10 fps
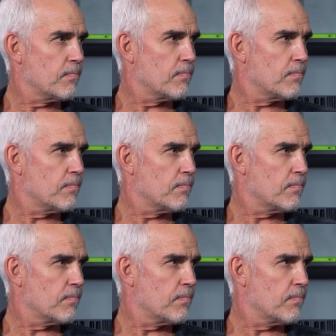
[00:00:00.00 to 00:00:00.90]

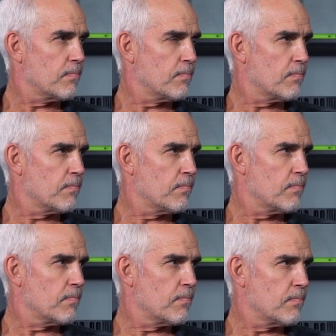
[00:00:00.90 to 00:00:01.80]

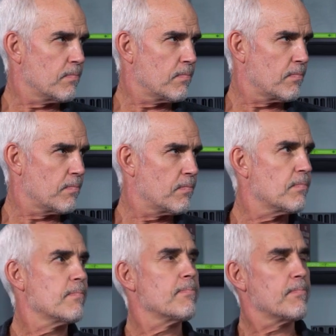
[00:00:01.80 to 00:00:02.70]

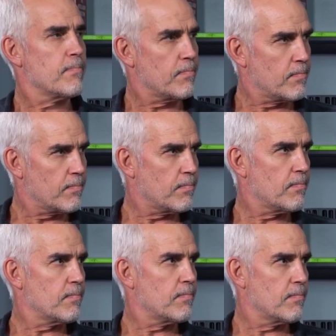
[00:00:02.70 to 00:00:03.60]

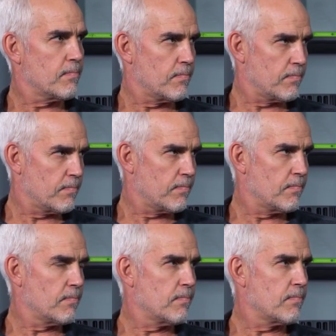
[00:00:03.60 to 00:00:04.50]

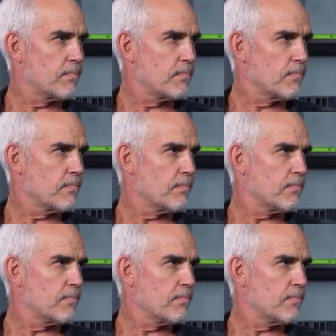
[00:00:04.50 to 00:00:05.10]
[no speech]